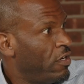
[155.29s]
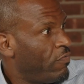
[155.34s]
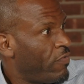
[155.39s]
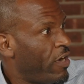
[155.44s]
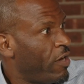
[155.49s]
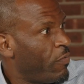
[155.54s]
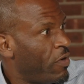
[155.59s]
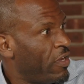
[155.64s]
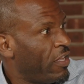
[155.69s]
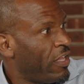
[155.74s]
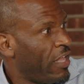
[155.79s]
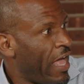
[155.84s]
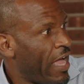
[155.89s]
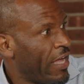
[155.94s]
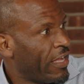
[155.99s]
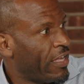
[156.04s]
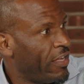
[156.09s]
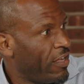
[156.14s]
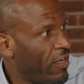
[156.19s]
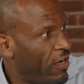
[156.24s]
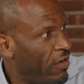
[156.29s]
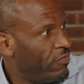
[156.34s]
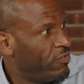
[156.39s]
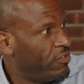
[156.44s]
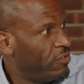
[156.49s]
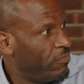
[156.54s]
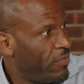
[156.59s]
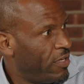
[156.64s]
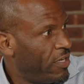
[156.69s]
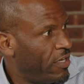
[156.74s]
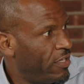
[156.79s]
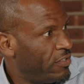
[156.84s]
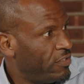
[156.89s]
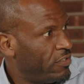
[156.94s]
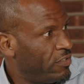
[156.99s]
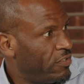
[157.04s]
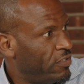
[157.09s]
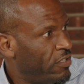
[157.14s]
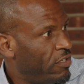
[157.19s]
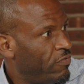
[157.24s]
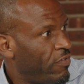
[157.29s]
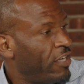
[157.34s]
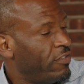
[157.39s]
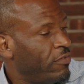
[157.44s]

right? We're lacking of demand, right?